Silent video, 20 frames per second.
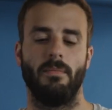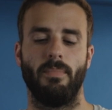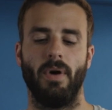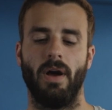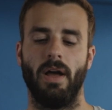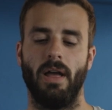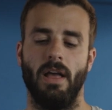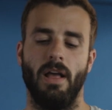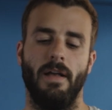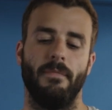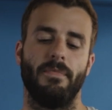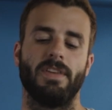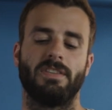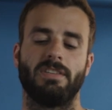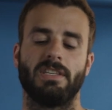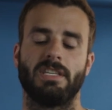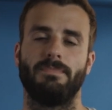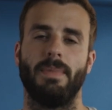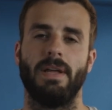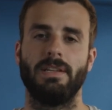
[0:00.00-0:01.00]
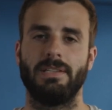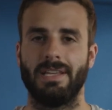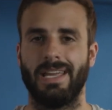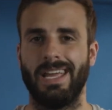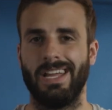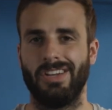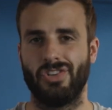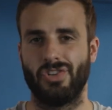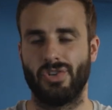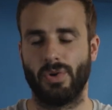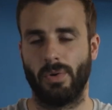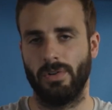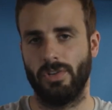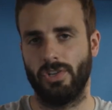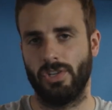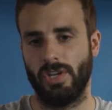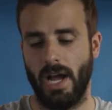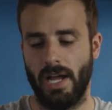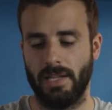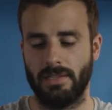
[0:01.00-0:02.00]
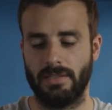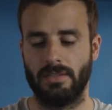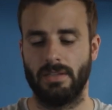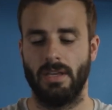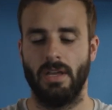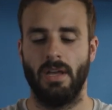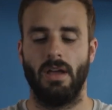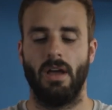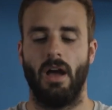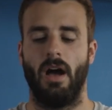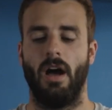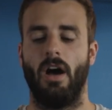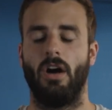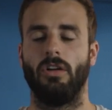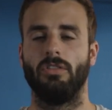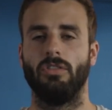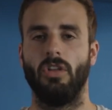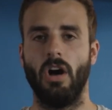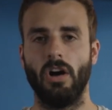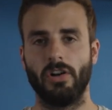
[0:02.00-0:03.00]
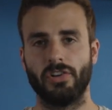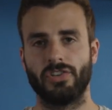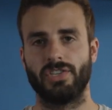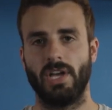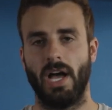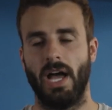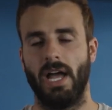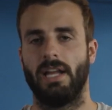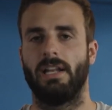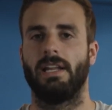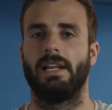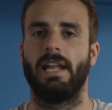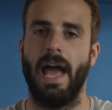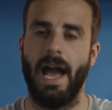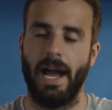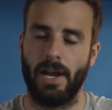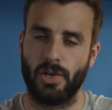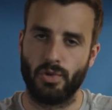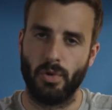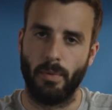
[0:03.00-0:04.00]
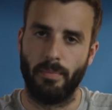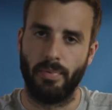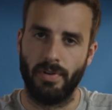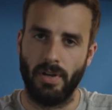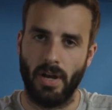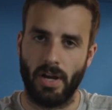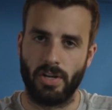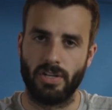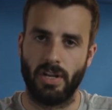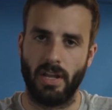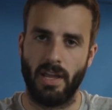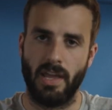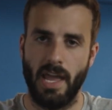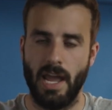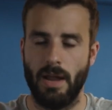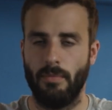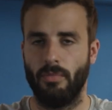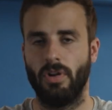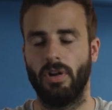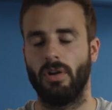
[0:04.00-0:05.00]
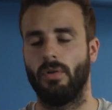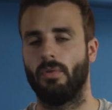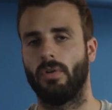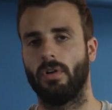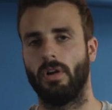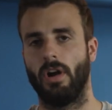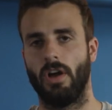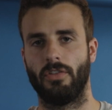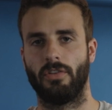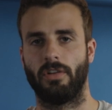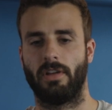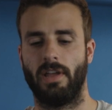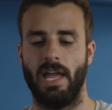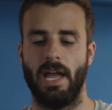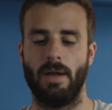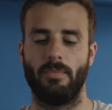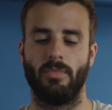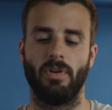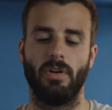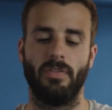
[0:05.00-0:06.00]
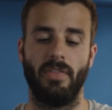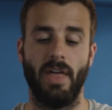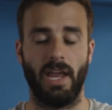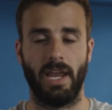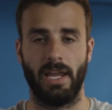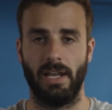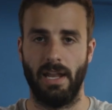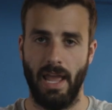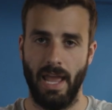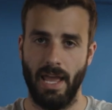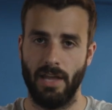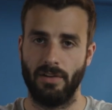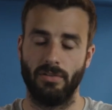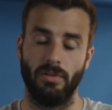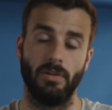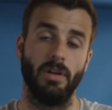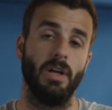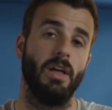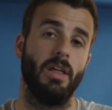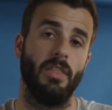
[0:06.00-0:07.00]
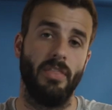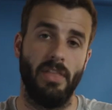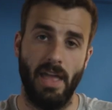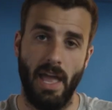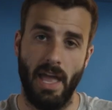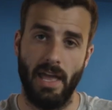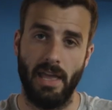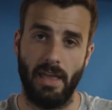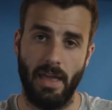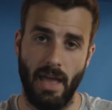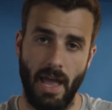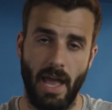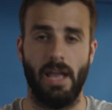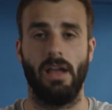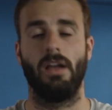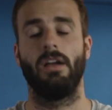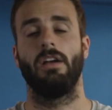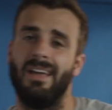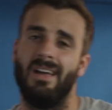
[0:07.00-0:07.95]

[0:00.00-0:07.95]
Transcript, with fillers: But this is meant to get short shots uh, alongside an actual production camera or other camera that can handle the 8K.